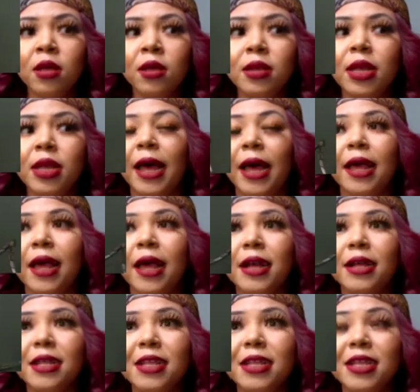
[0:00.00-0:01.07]
like,
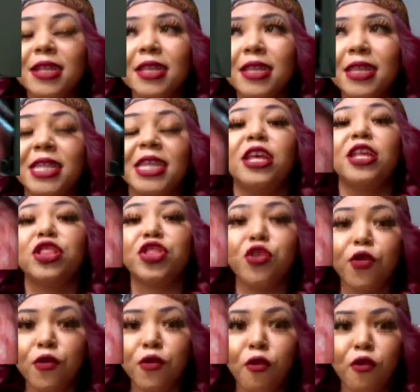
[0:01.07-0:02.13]
did
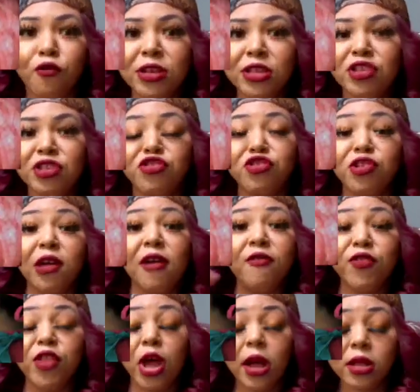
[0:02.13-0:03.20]
thorough research of
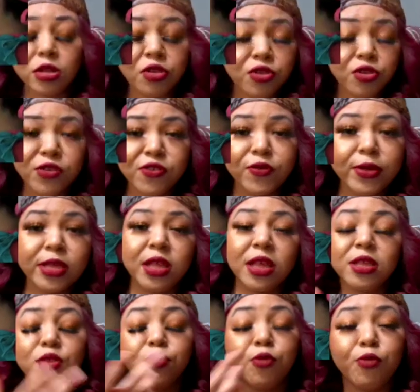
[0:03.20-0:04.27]
the other surgeries, because
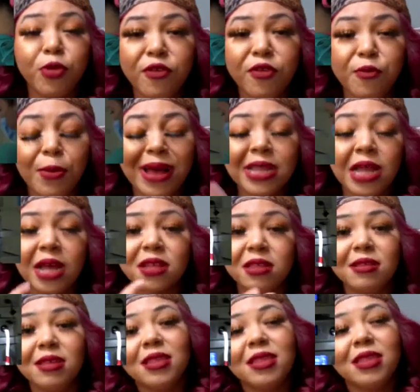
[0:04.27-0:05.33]
what if my doctor
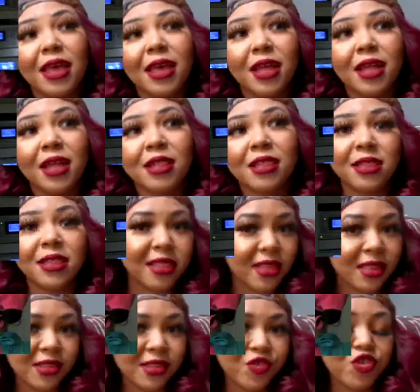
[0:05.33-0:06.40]
is saying
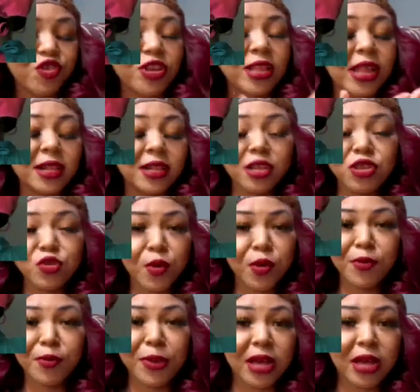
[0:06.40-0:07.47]
she think this one
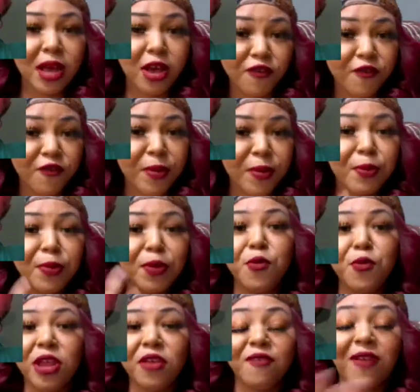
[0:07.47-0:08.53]
would be good for me, but
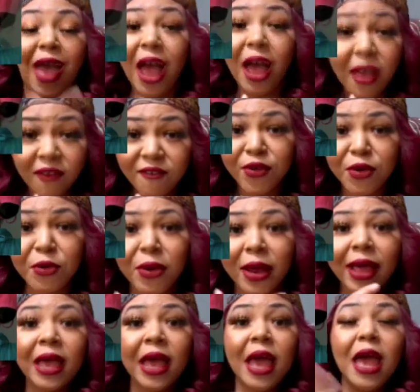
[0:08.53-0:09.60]
what if I feel
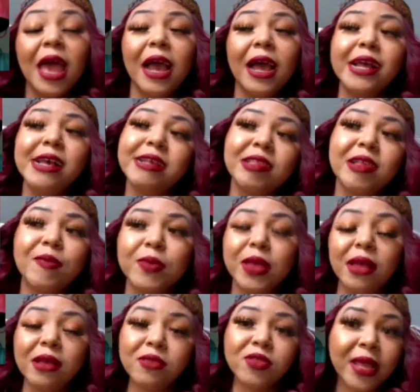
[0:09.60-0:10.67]
like it's something
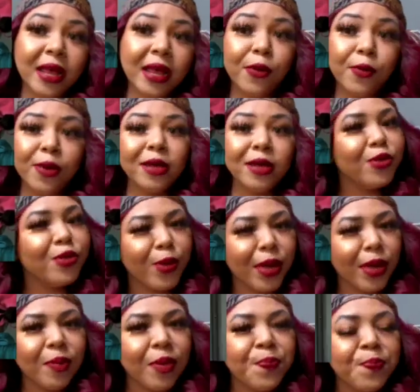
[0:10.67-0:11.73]
else that I want? You get
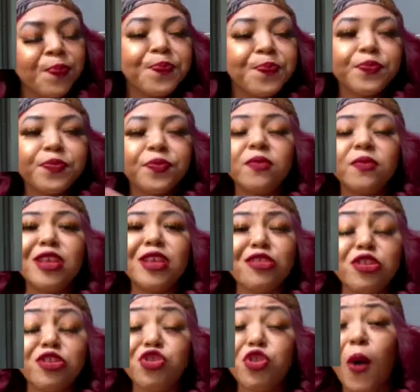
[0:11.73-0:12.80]
me?
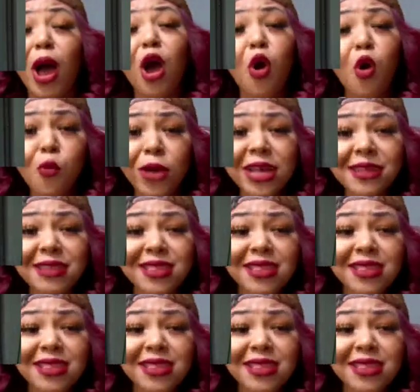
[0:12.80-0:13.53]
So I always,